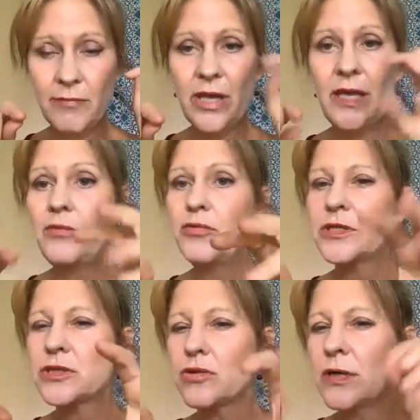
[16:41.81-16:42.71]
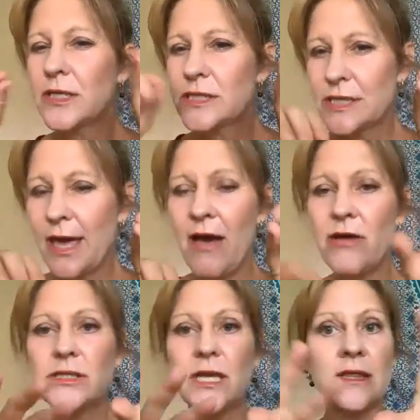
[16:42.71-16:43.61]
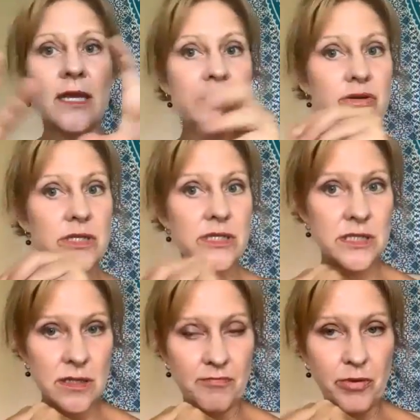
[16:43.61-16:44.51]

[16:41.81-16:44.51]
he was sort of the scout, and then he turned into the